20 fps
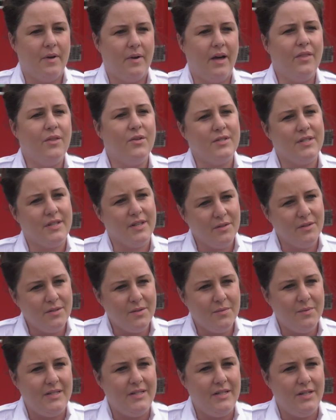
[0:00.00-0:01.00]
Other skills
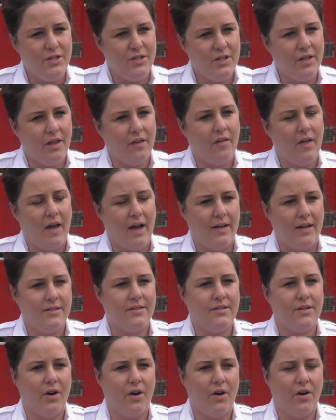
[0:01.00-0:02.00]
that we teach in the
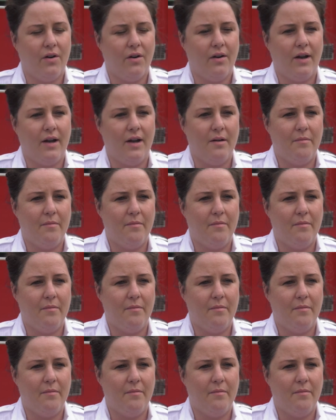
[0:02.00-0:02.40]
class are